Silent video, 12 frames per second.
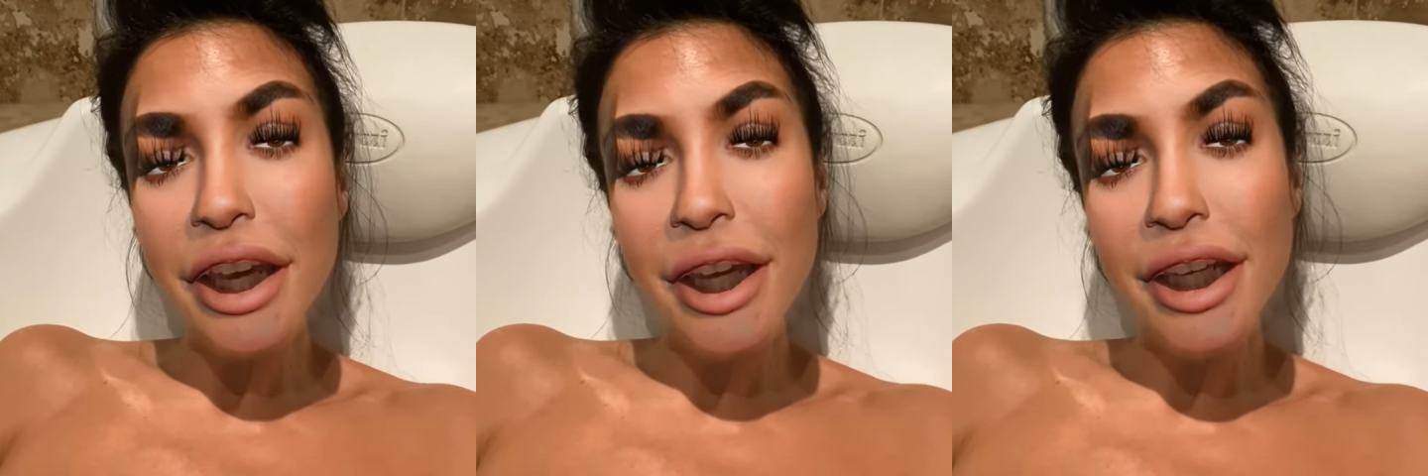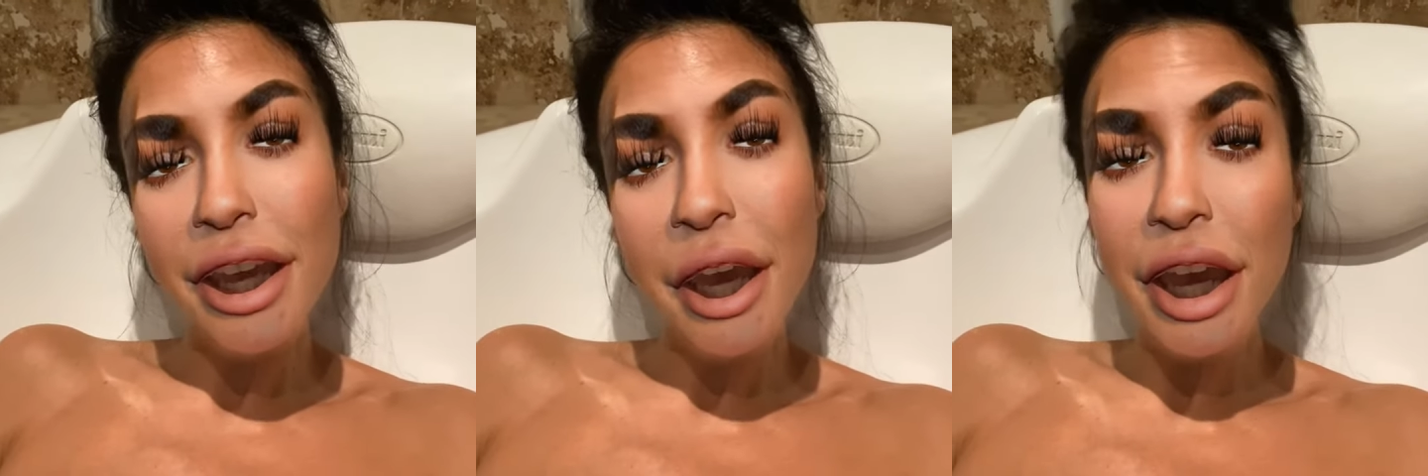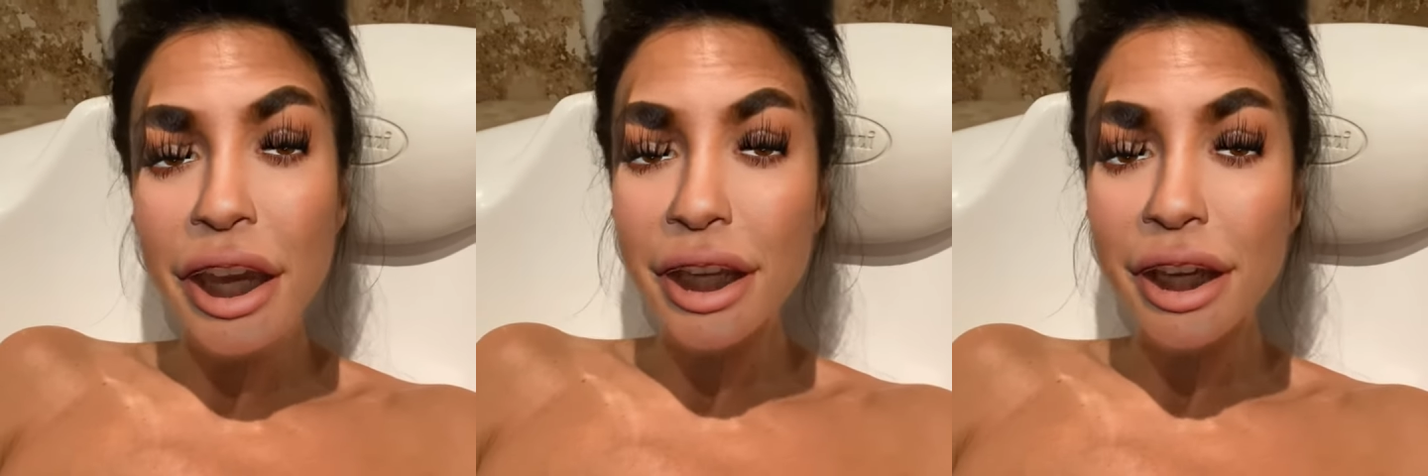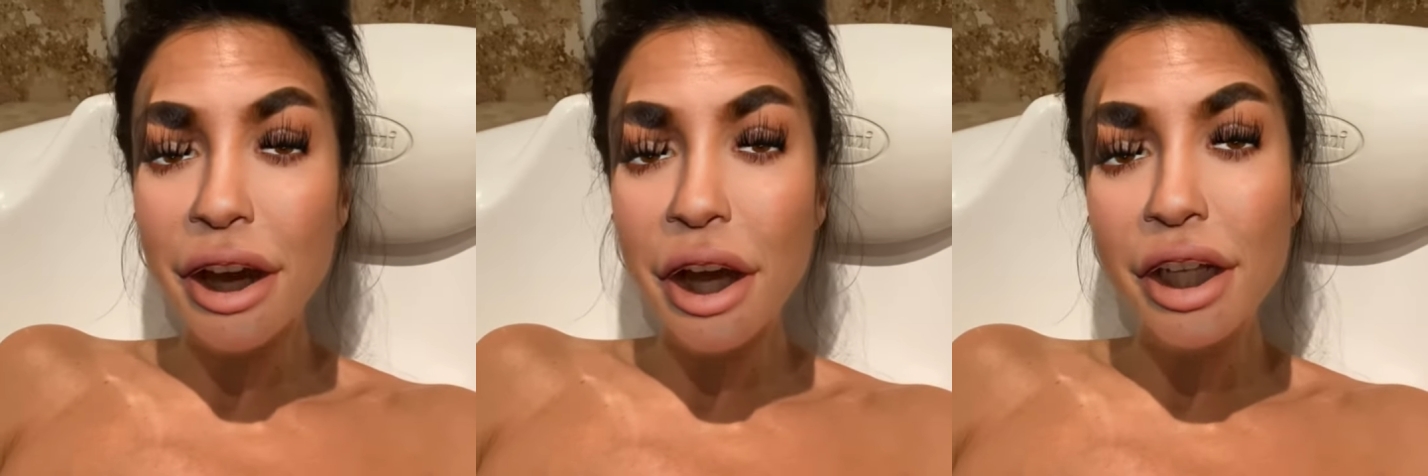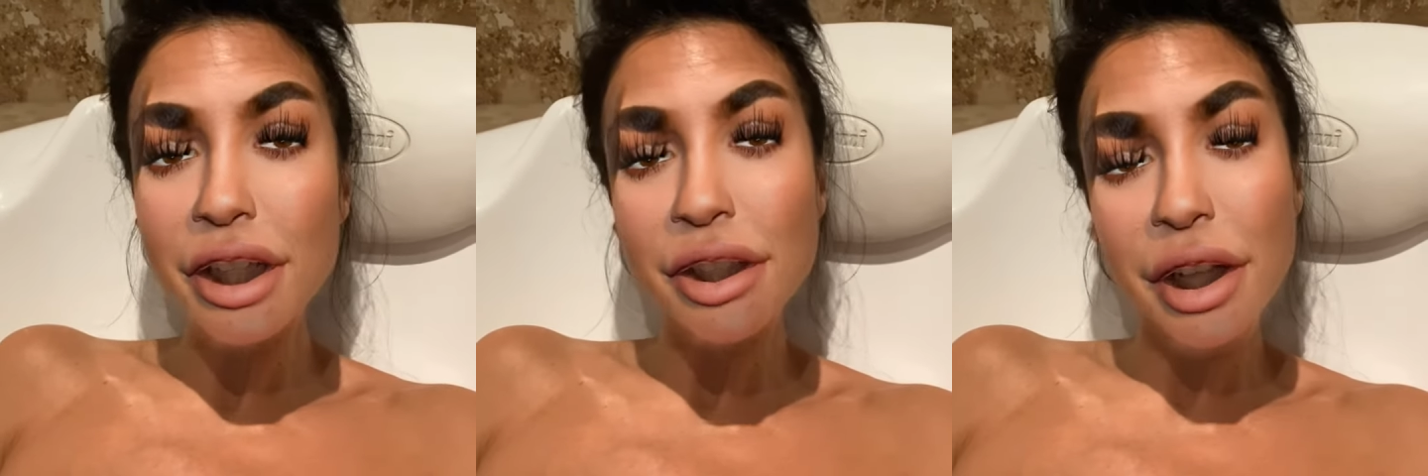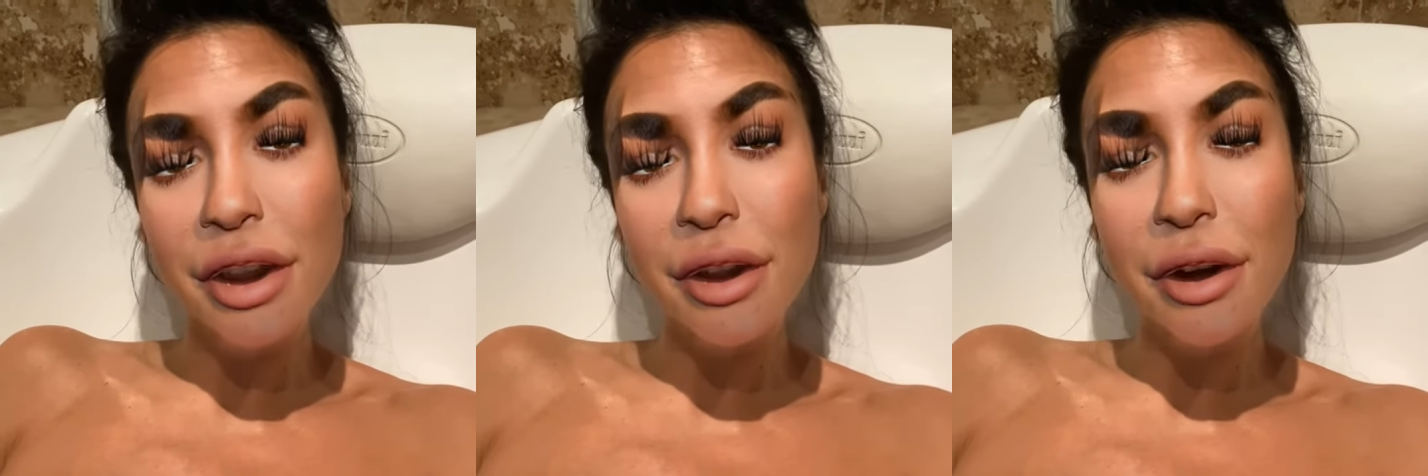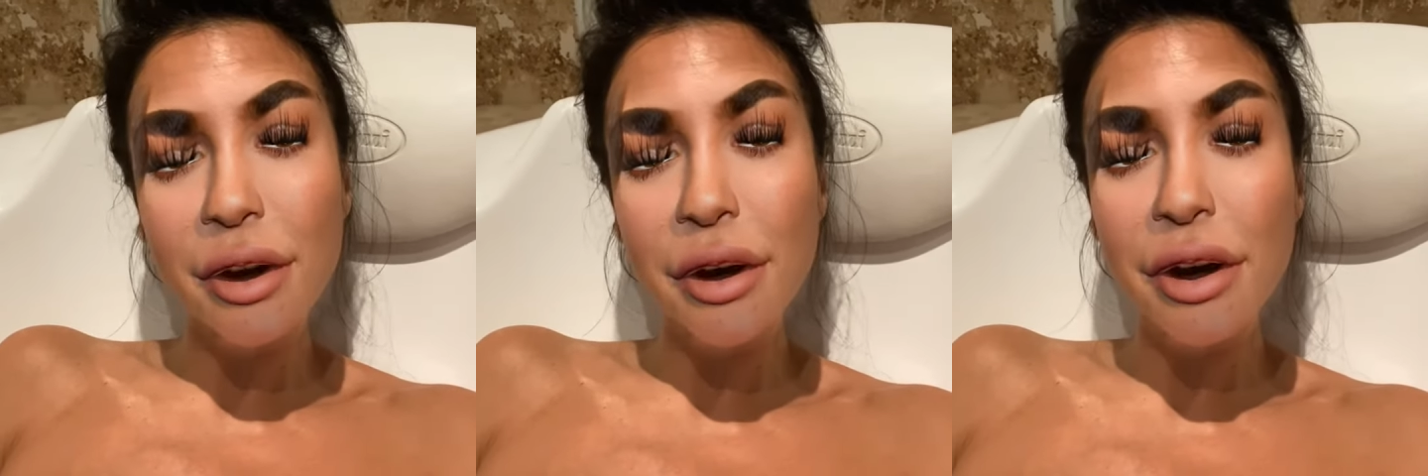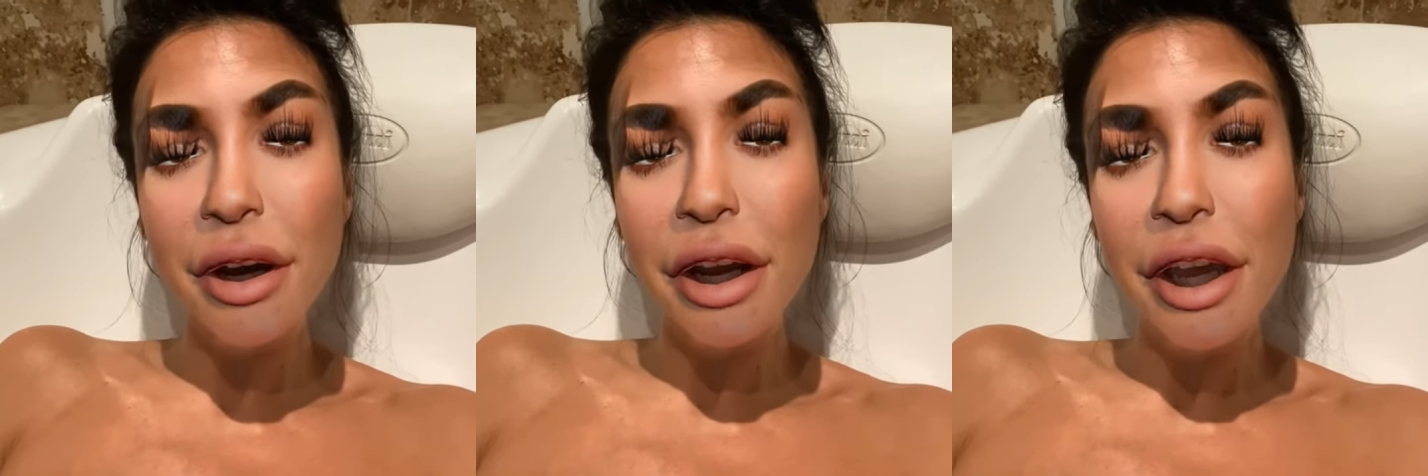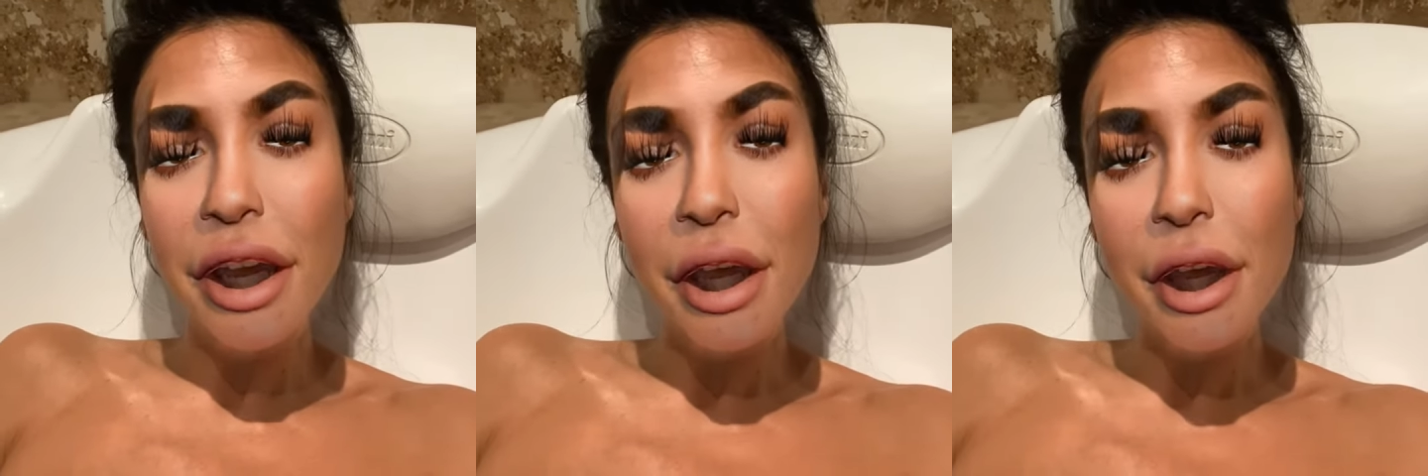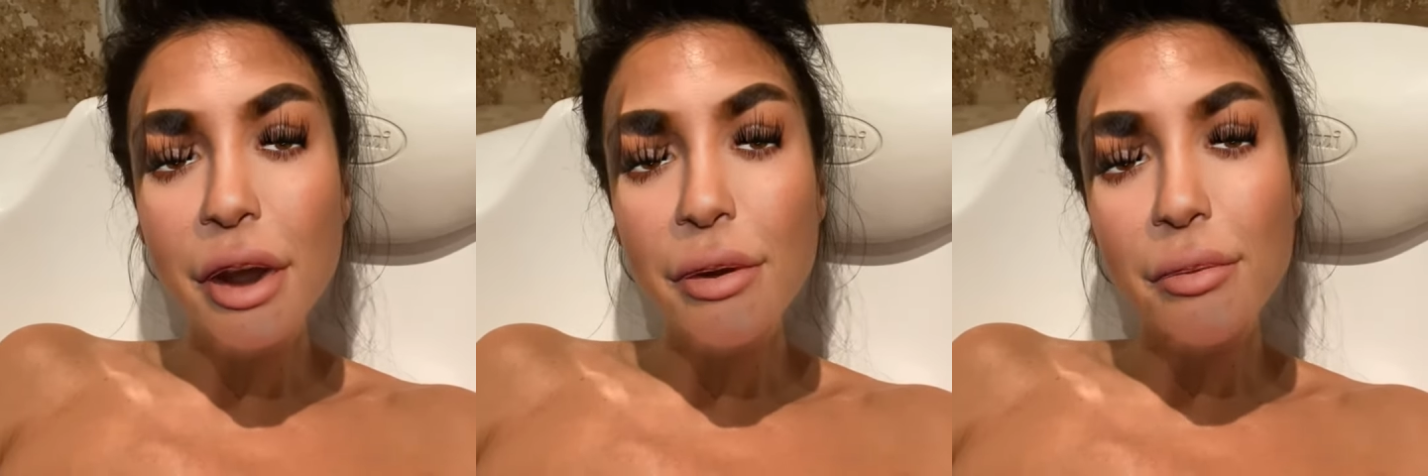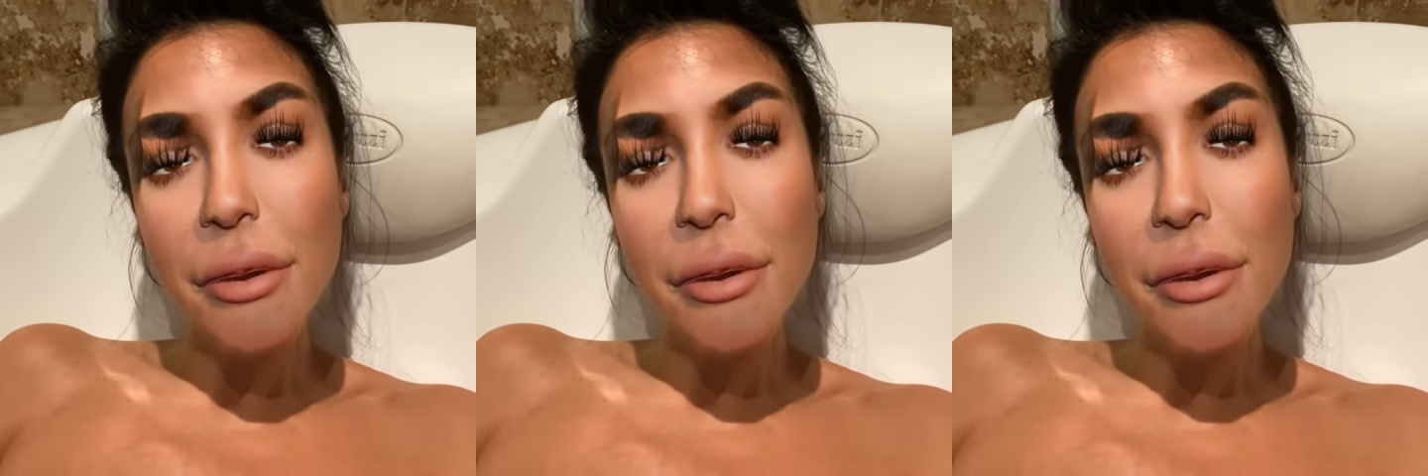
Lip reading: and hating on each other. But